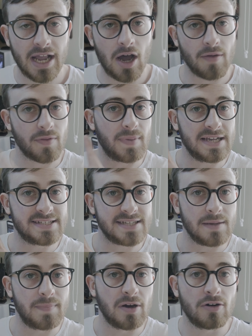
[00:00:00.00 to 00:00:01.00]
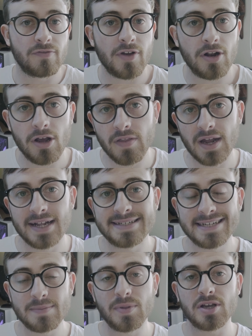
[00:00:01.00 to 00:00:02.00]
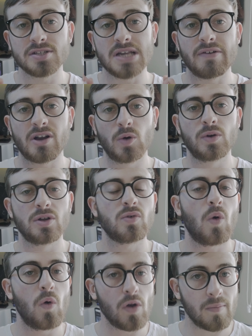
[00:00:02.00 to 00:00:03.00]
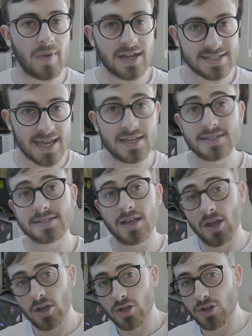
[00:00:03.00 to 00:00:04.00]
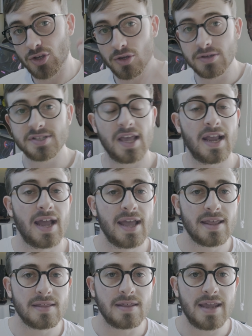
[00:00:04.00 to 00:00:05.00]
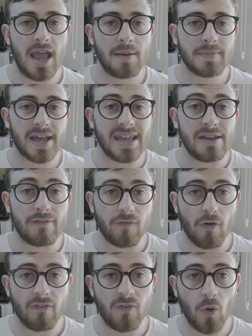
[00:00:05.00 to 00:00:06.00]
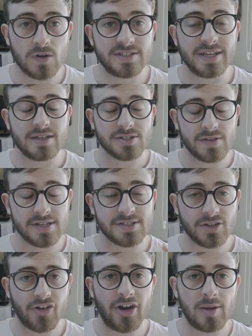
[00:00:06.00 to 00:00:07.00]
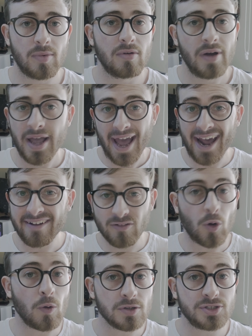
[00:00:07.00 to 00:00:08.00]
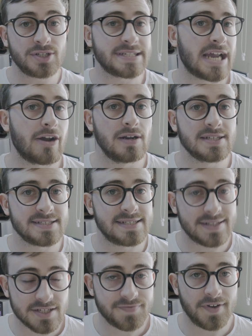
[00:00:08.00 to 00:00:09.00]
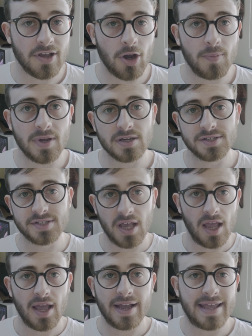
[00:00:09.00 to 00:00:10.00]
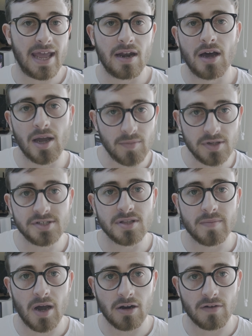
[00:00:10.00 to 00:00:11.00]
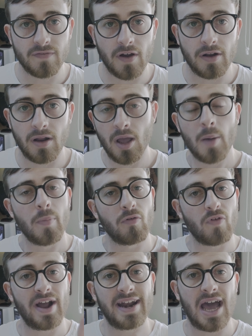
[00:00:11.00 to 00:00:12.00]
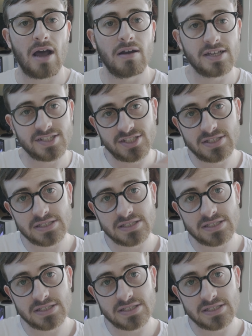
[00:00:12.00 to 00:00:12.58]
out the PC build video that I did, because I recorded all of my takes using the MKE 440. So this is incredible, and of course you can carry on listening to this video because, again, I'm using the microphone. But right now, let's